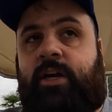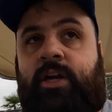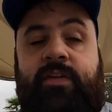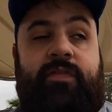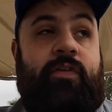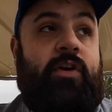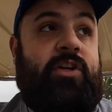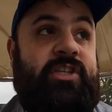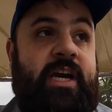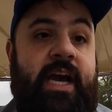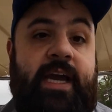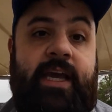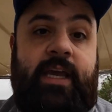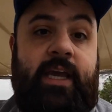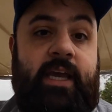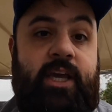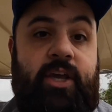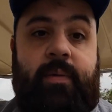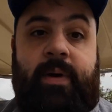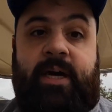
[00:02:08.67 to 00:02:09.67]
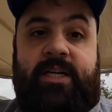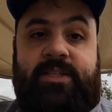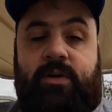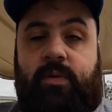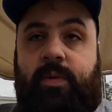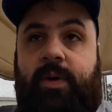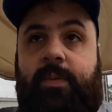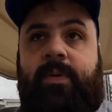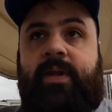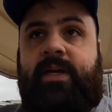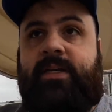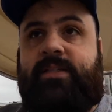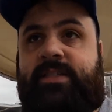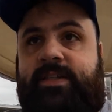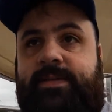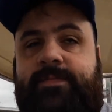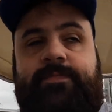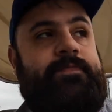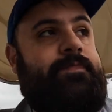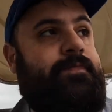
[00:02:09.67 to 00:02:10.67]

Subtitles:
and if you're checking it, you might as well replace it